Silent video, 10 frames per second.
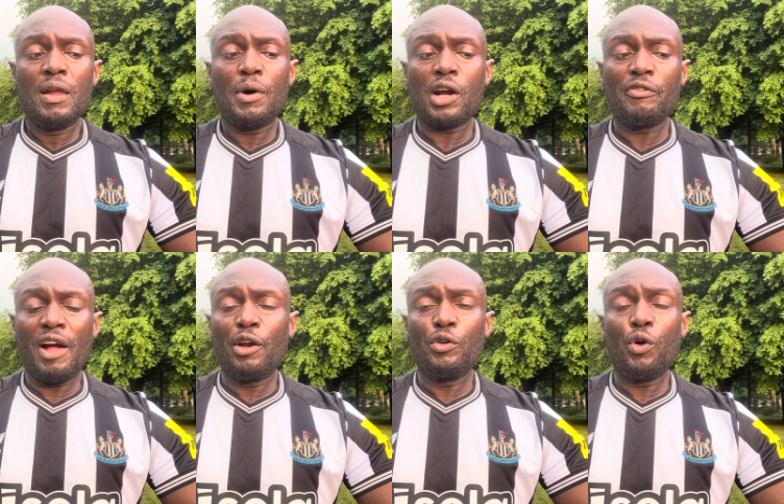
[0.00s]
market
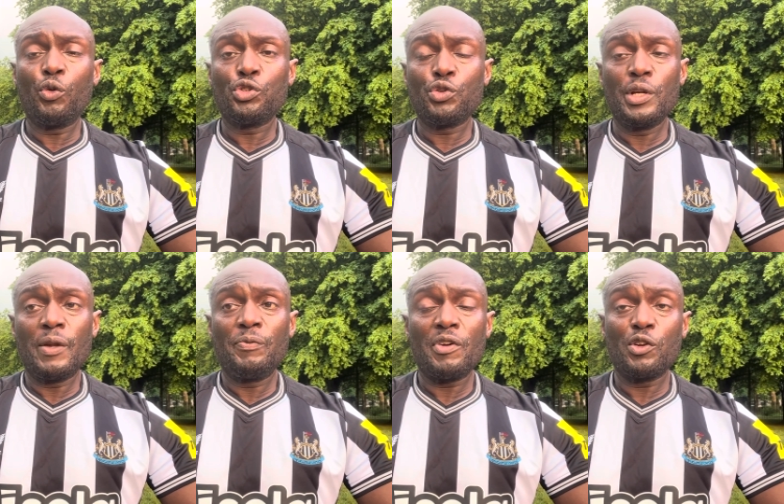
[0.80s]
value of
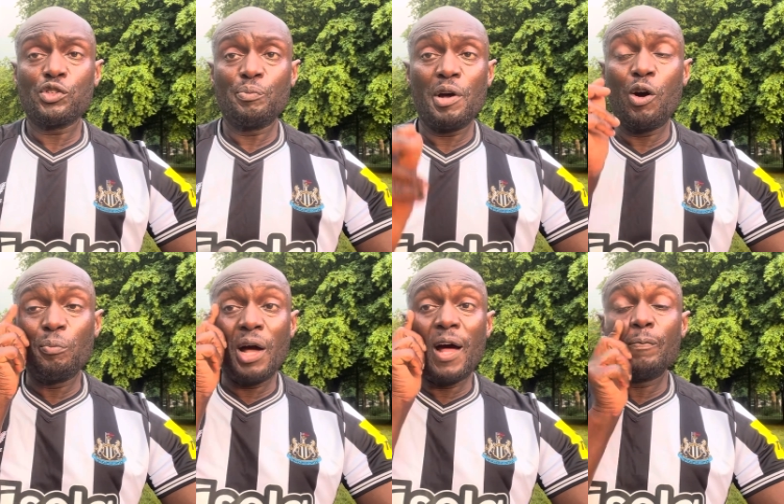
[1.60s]
100,000 pound
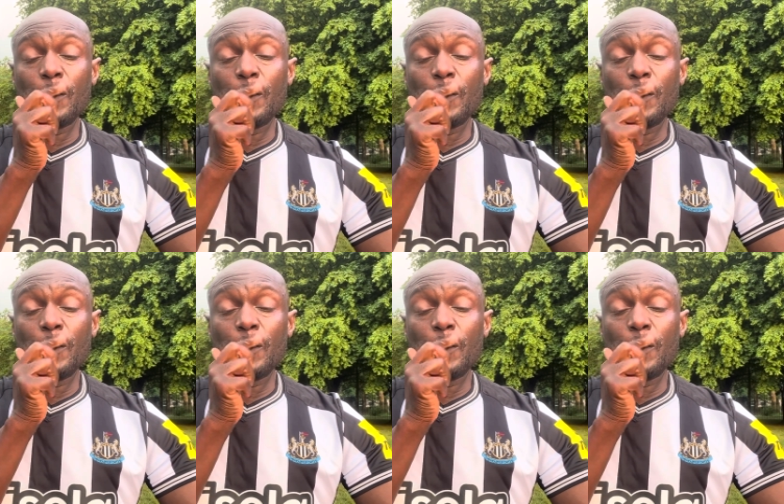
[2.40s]
but